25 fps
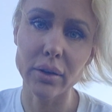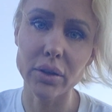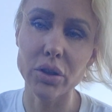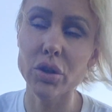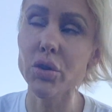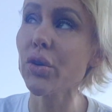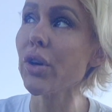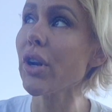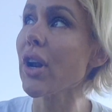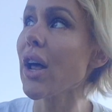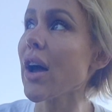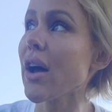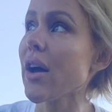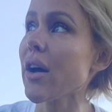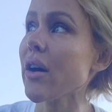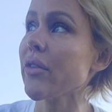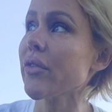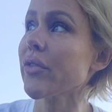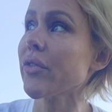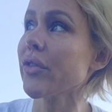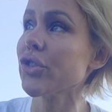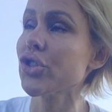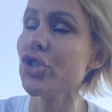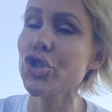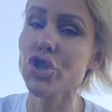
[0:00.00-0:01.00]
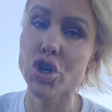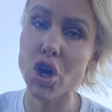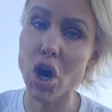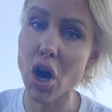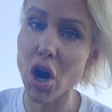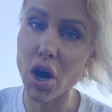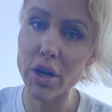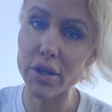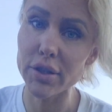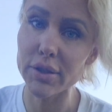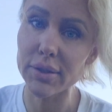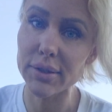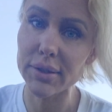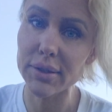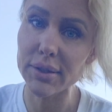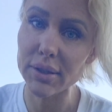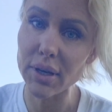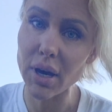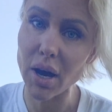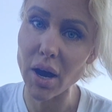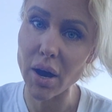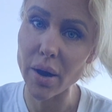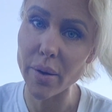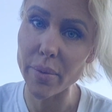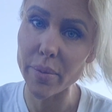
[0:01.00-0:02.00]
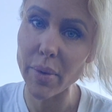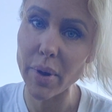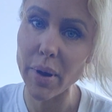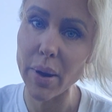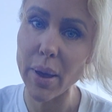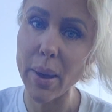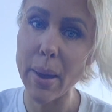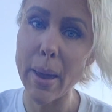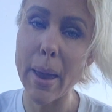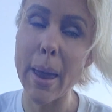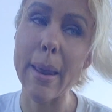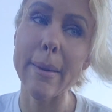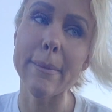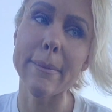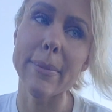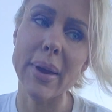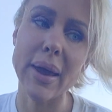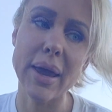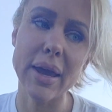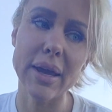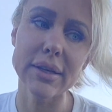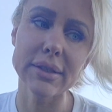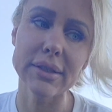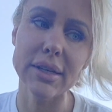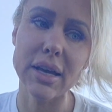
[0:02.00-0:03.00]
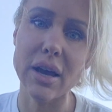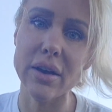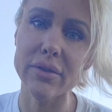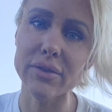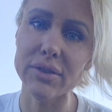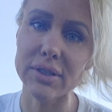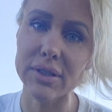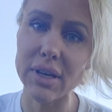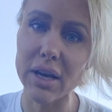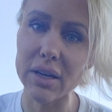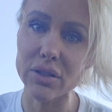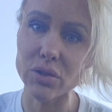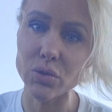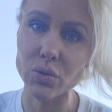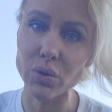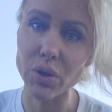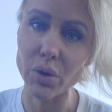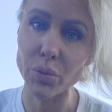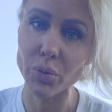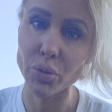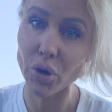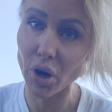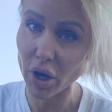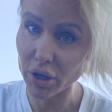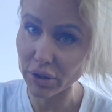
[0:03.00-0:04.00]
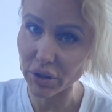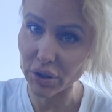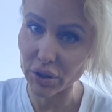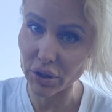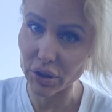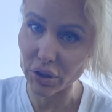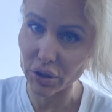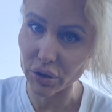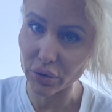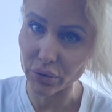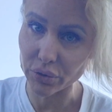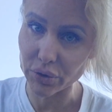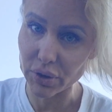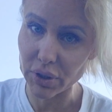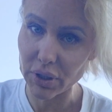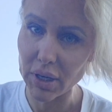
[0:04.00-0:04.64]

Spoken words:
You can have Johns come and pay to have sex with a prostitute.